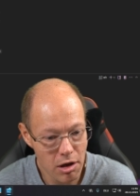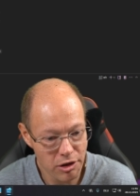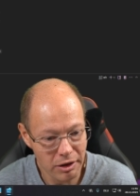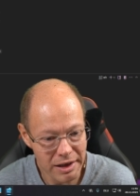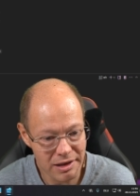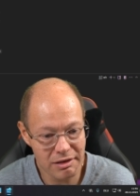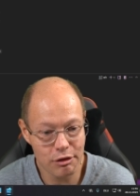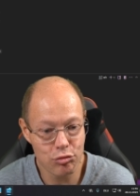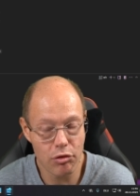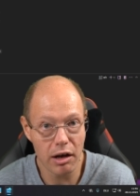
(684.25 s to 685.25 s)
So let's
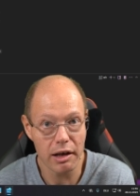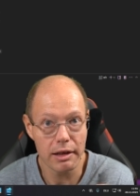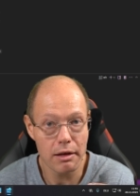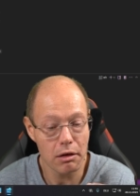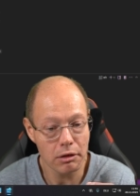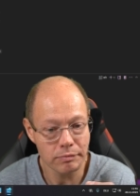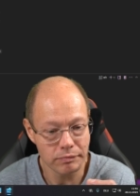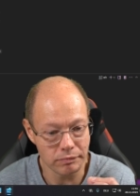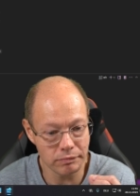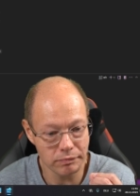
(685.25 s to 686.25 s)
try now
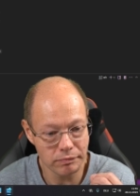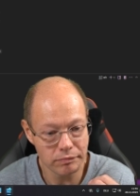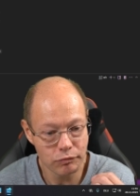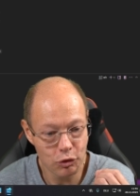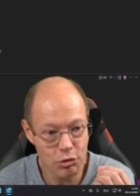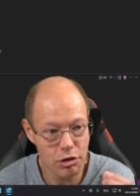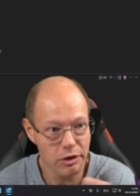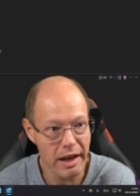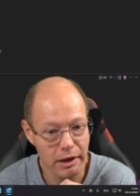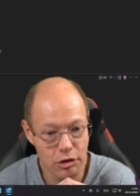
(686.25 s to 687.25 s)
to
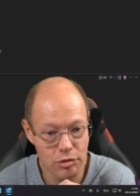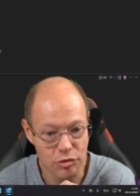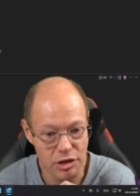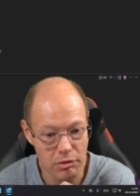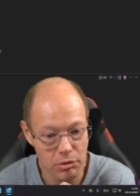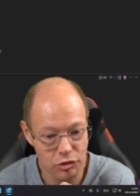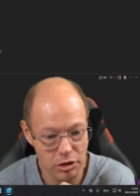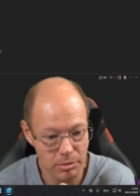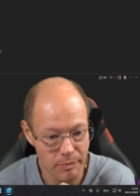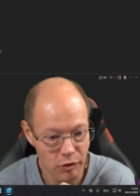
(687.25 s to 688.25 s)
connect to SQL
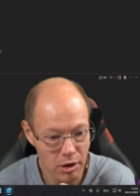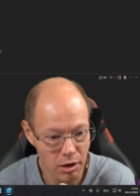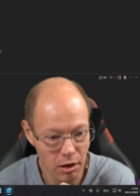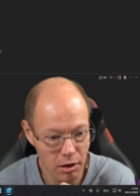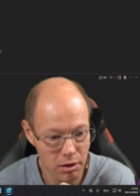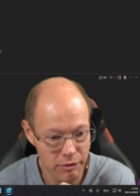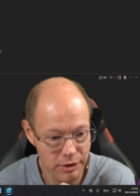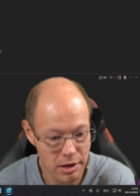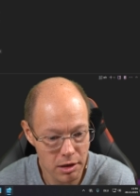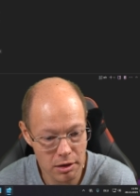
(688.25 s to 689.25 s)
Server. I have
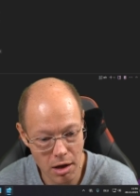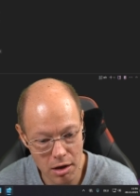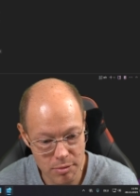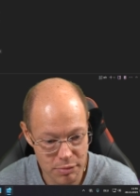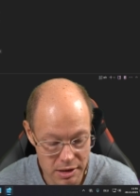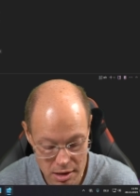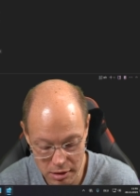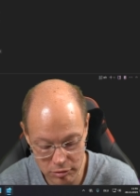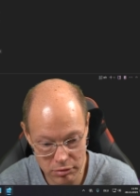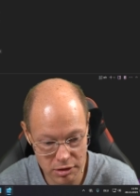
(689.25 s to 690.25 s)
here an IP
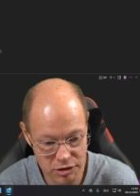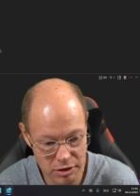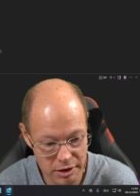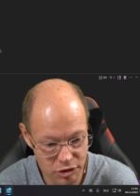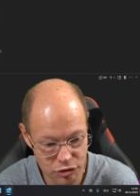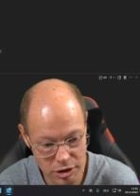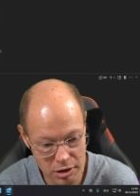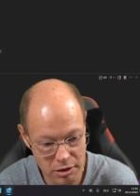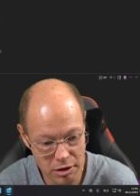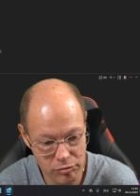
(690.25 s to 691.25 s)
address. Let's
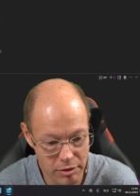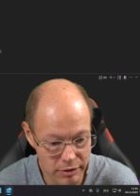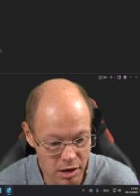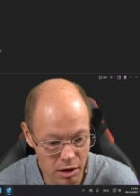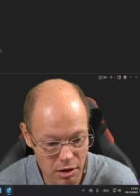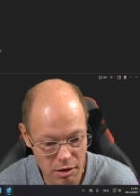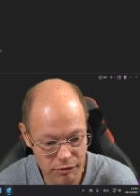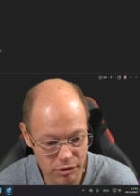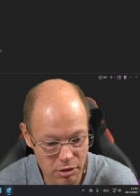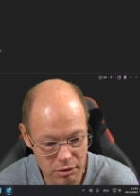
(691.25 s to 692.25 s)
check that with the
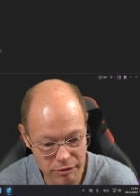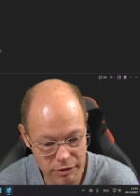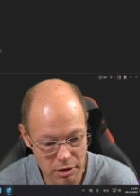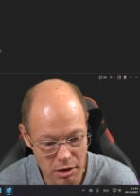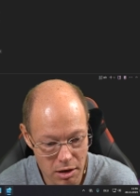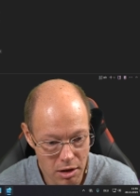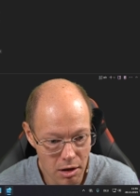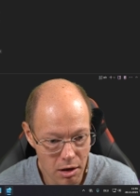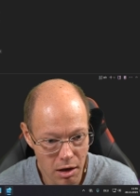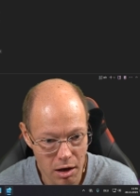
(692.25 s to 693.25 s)
ifconfig.
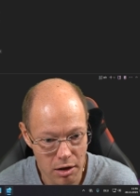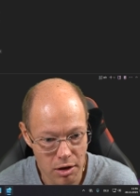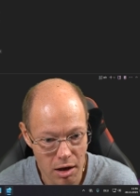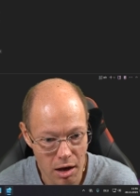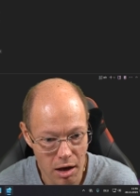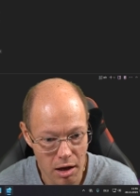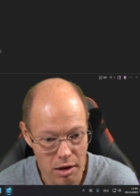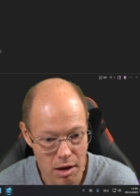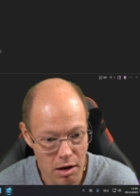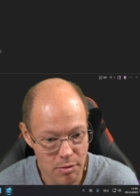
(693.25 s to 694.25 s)
And
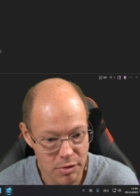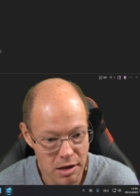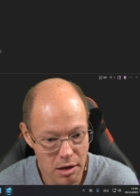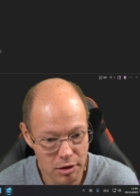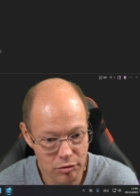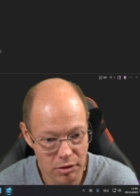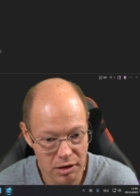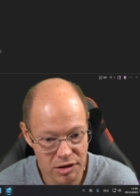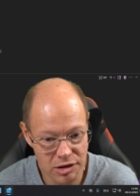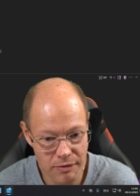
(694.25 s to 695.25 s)
an IP
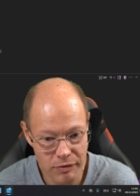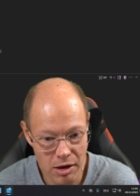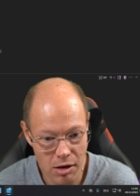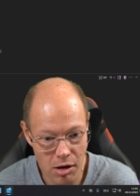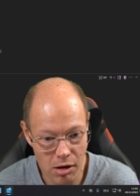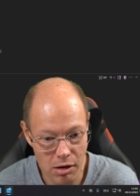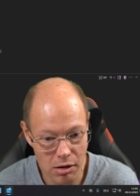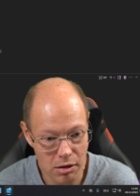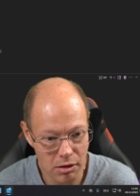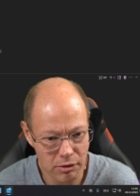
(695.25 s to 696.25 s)
address
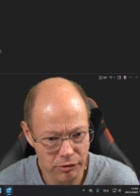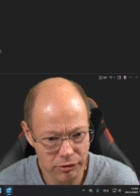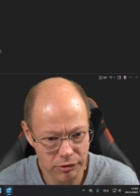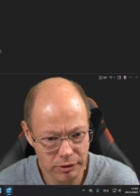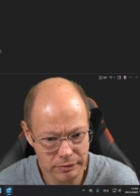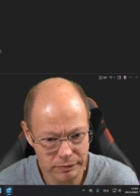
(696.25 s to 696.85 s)
of,